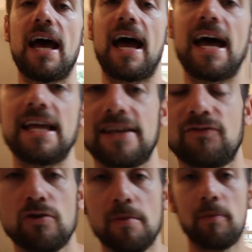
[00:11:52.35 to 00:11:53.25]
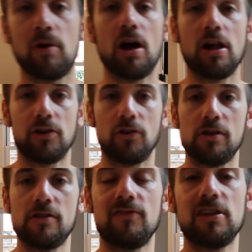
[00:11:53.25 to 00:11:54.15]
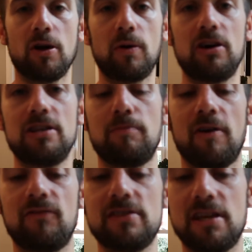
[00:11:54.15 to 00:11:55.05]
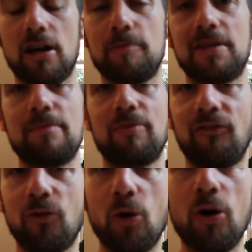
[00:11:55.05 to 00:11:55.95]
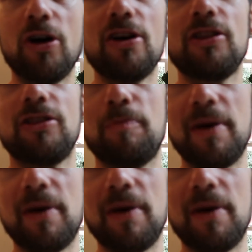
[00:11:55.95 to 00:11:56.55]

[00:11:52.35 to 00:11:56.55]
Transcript: And if you remember earlier on in the video where I did my physique update before the